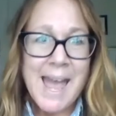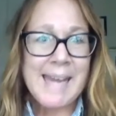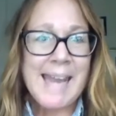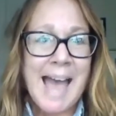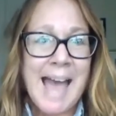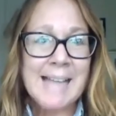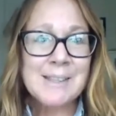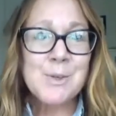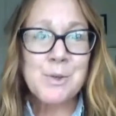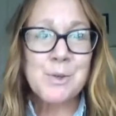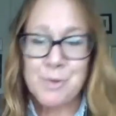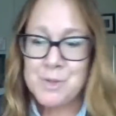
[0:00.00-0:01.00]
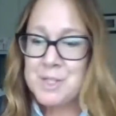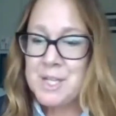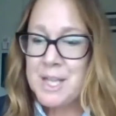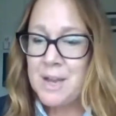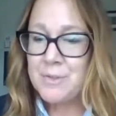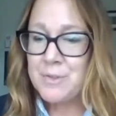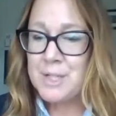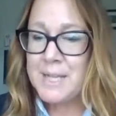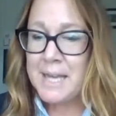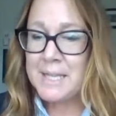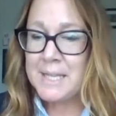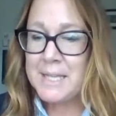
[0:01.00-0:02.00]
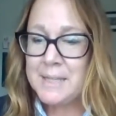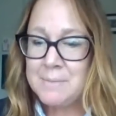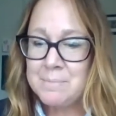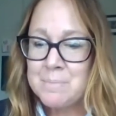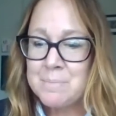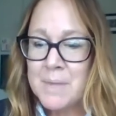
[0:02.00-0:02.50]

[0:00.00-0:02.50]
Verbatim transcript: And at the University of Connecticut,